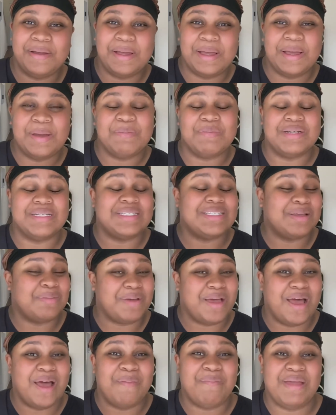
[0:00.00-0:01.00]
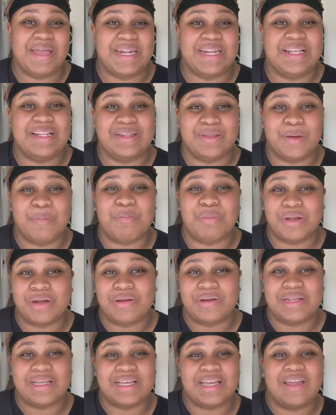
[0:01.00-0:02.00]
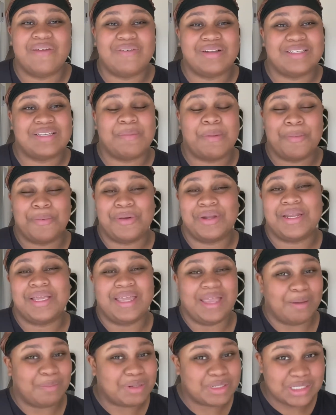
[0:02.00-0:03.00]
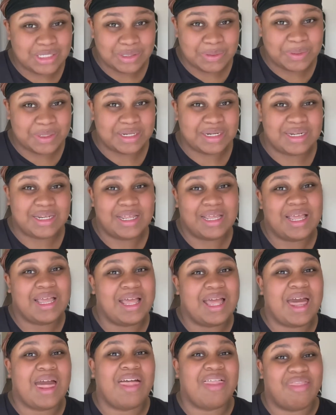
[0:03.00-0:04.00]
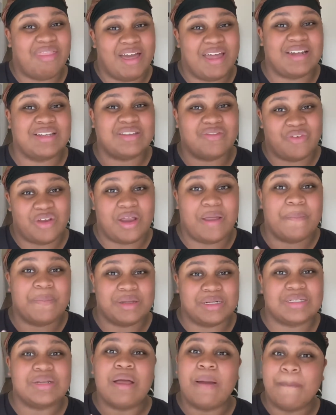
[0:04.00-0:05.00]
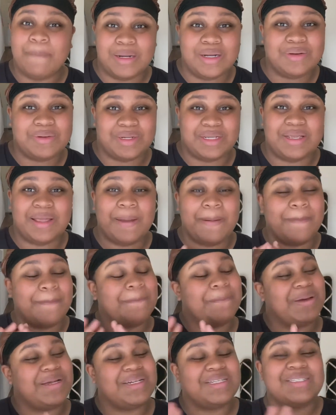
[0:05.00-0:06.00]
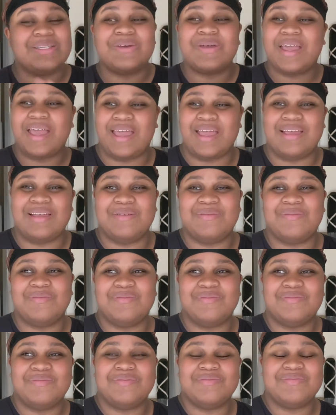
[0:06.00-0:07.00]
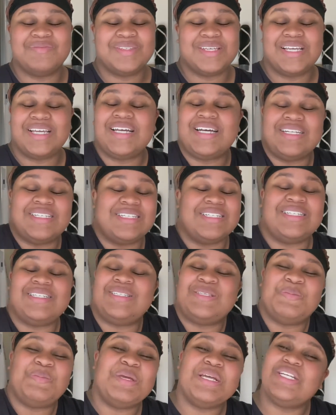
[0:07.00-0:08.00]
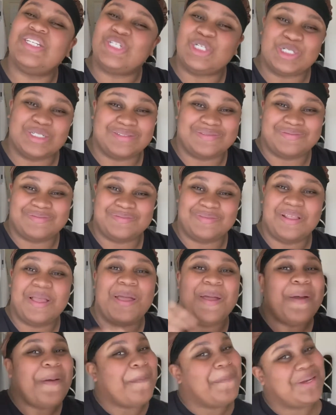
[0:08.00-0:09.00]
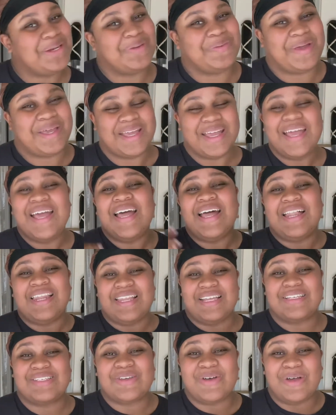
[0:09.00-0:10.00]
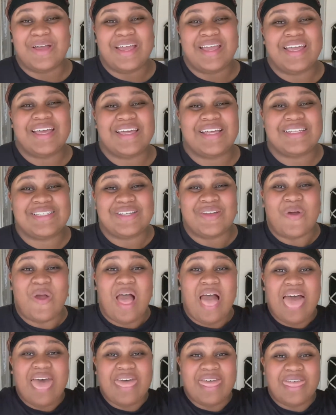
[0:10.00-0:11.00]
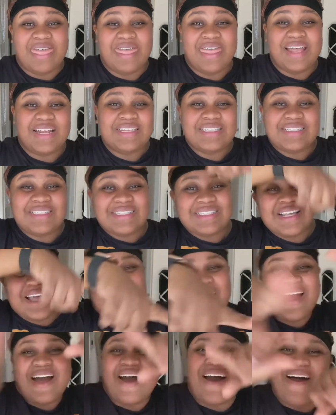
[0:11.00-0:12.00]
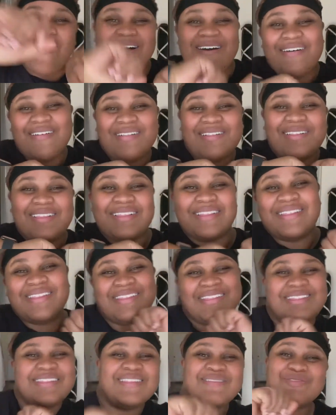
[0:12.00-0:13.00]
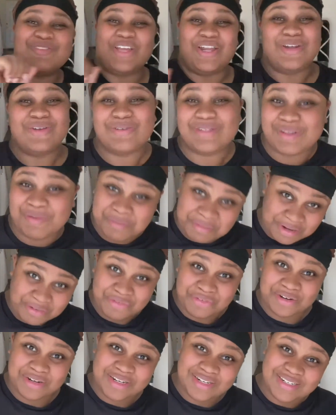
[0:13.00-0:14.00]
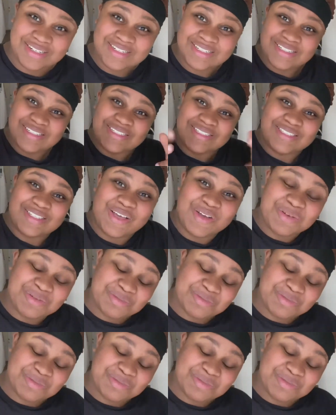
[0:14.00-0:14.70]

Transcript: but somehow I made it look blurry. Every time I point a camera to it, that is very much blurry, but it's okay because it's just a picture. But anyway, let's go ahead and get into this haul. I'm trying to do something different. So